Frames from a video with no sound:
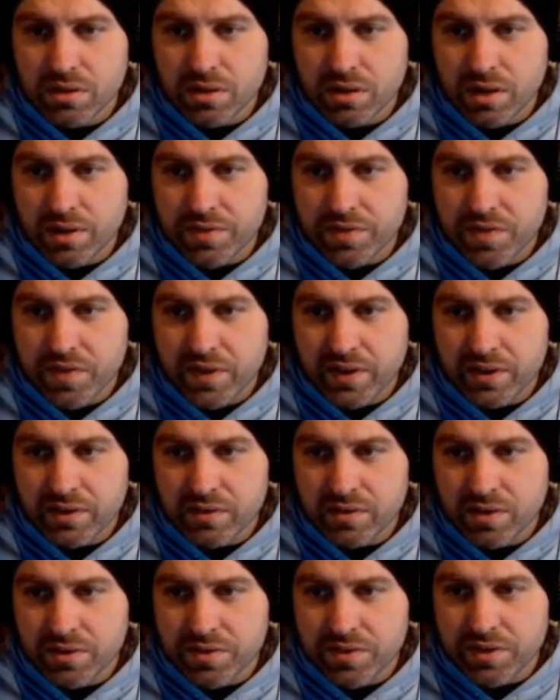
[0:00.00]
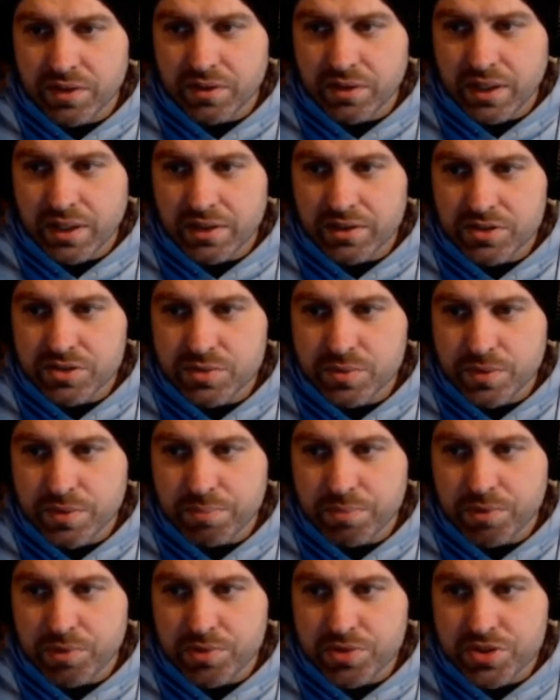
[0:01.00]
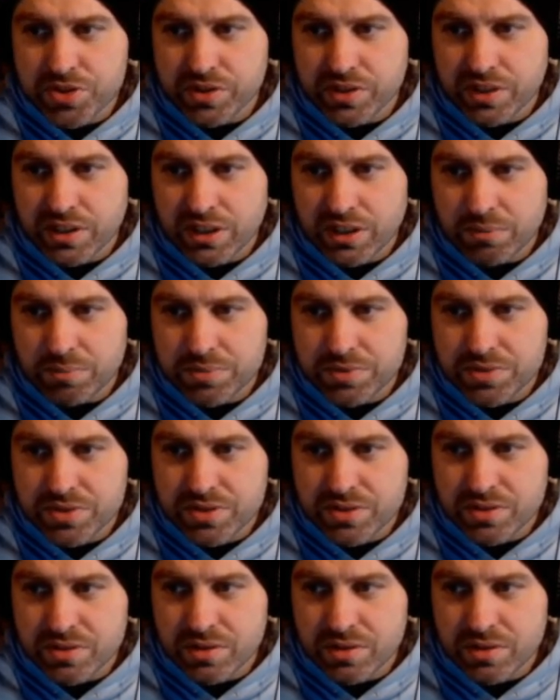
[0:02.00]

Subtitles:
I think nothing else with potion keeps.